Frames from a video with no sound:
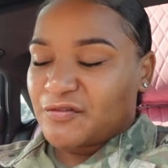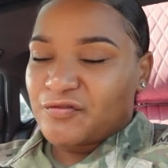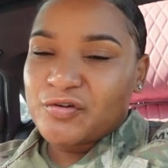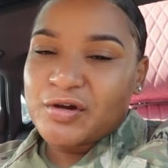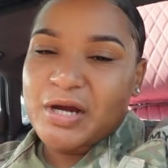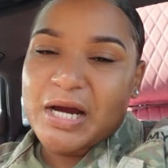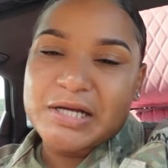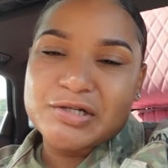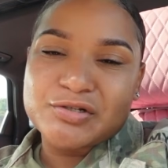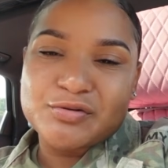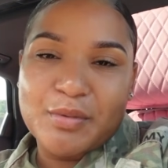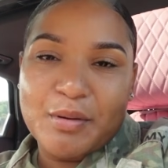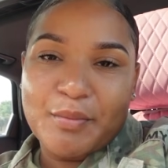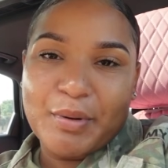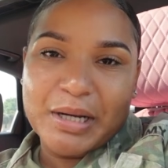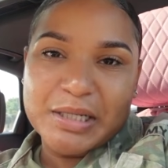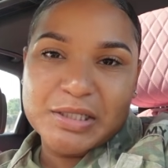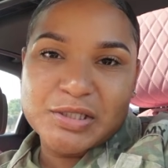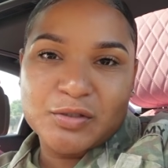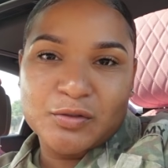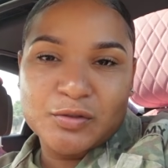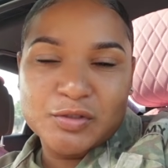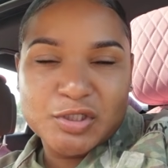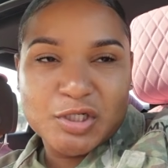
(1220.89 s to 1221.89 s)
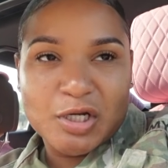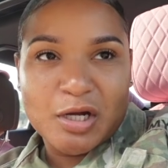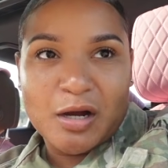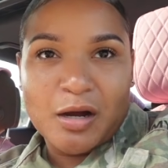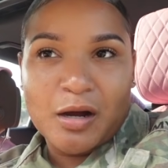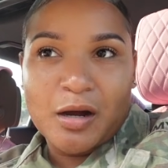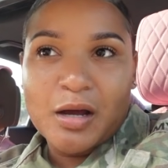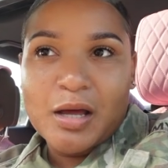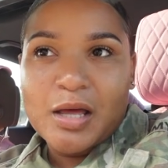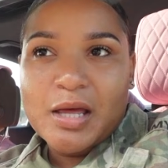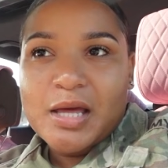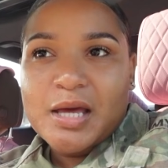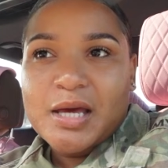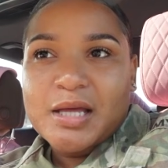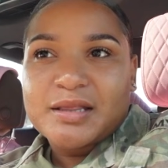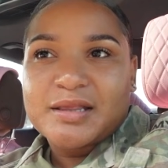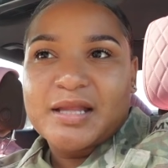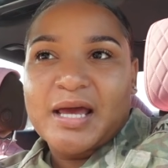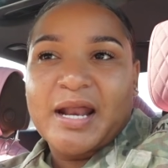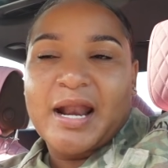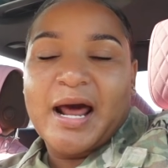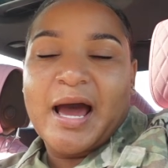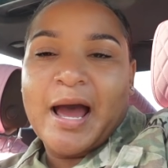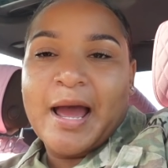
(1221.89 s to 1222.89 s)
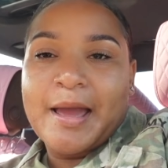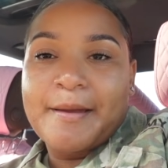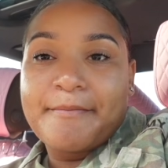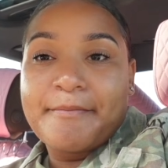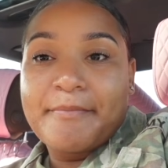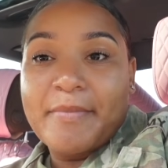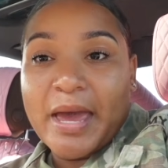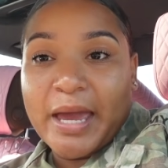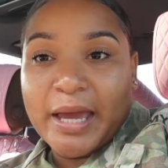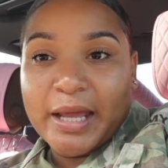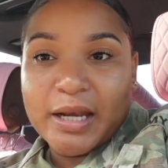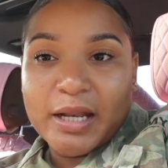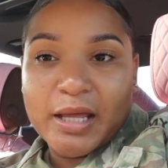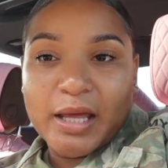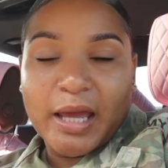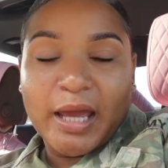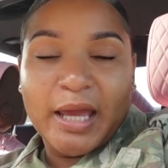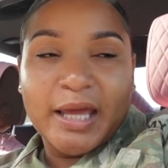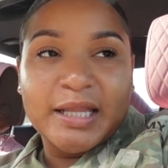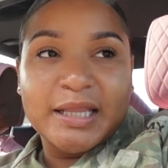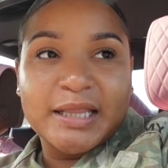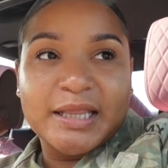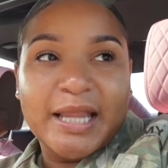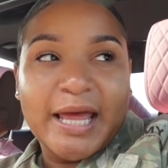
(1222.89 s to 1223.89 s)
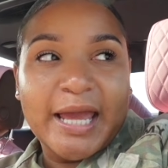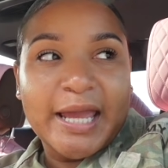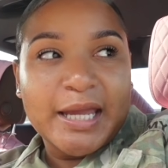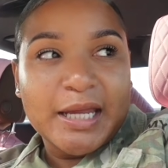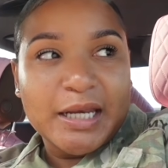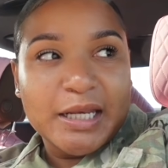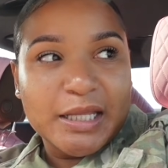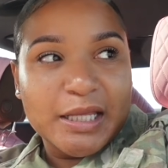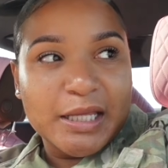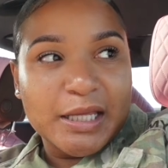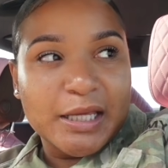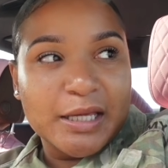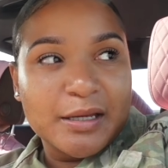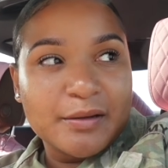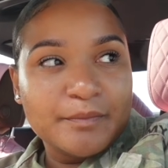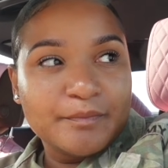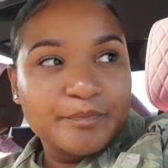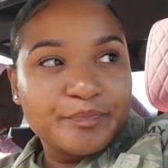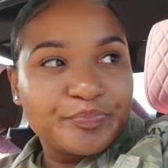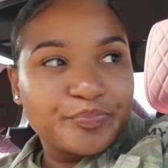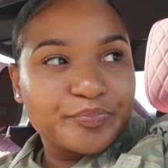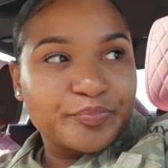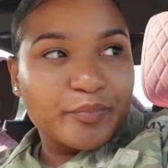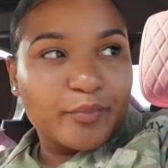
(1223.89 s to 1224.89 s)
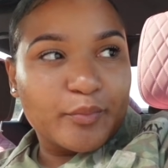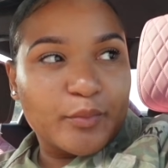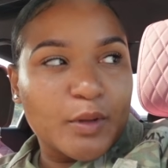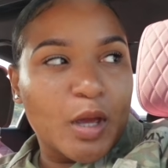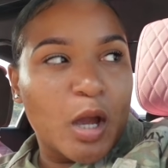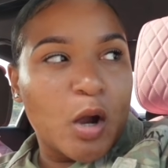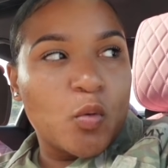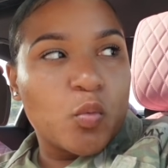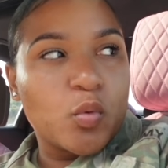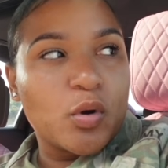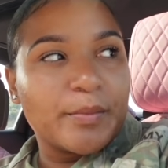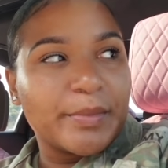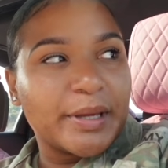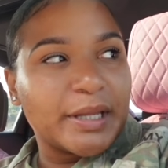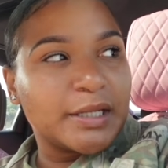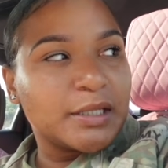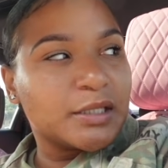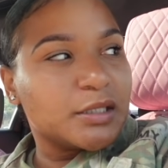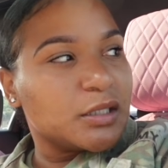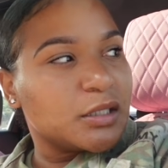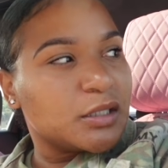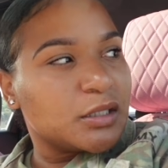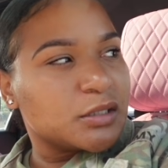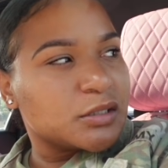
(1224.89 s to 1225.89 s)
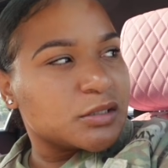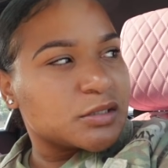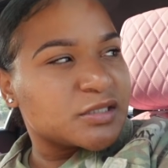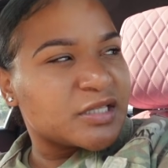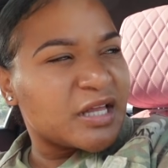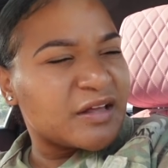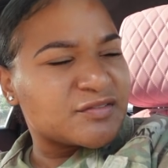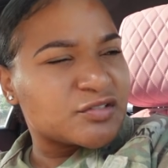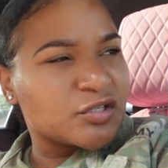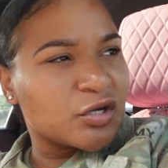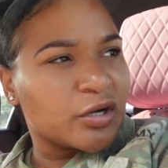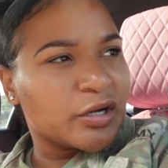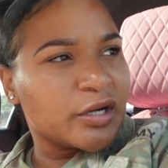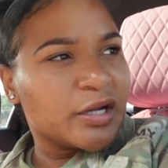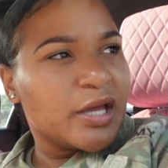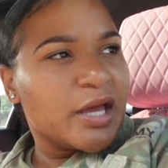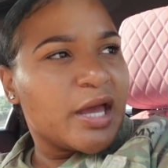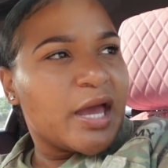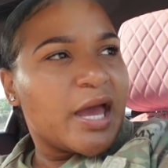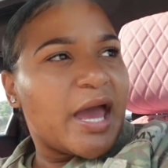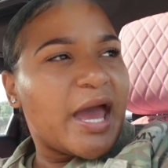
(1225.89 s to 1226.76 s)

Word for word: If you guys remember, I told y'all that I met a lady, a woman, staff sergeant,